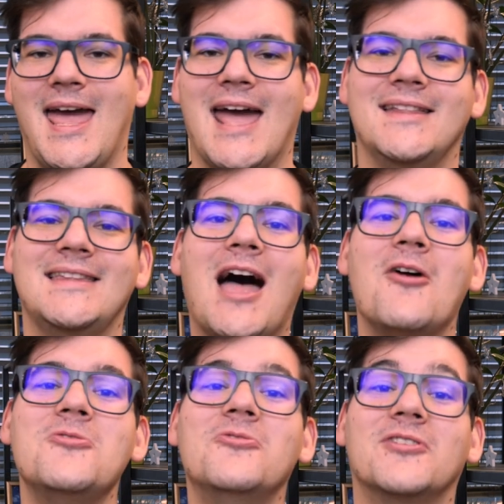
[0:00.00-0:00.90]
And
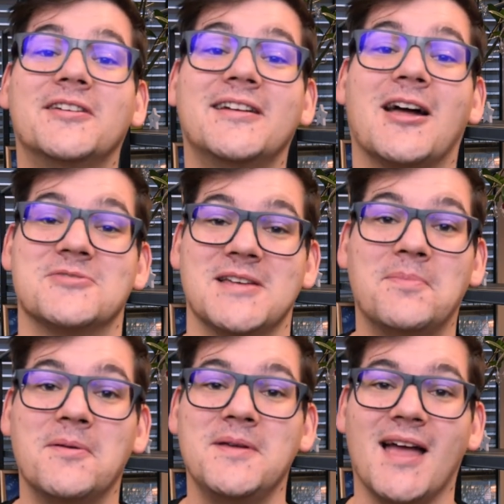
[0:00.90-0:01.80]
now you've learned how
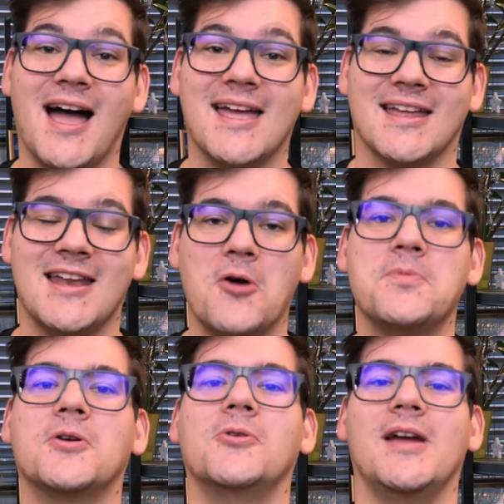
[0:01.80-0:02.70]
Zebra BI can
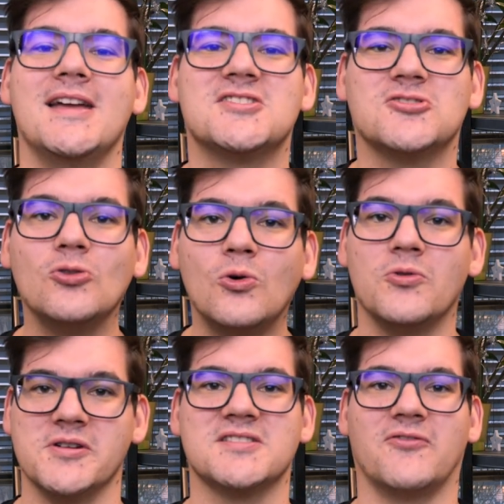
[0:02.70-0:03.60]
help you create
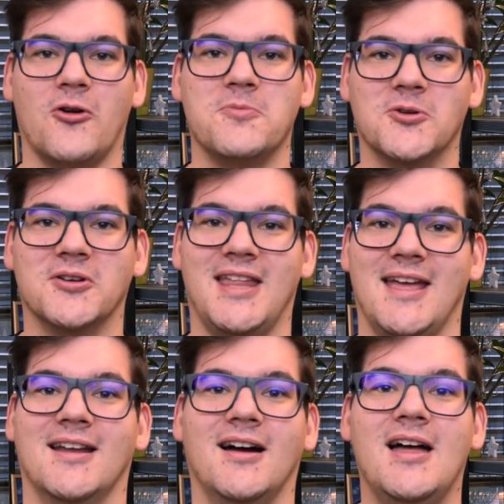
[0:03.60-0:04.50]
stories from your
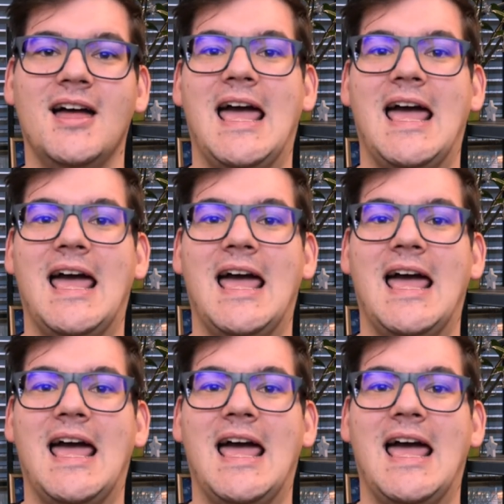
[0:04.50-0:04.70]
data.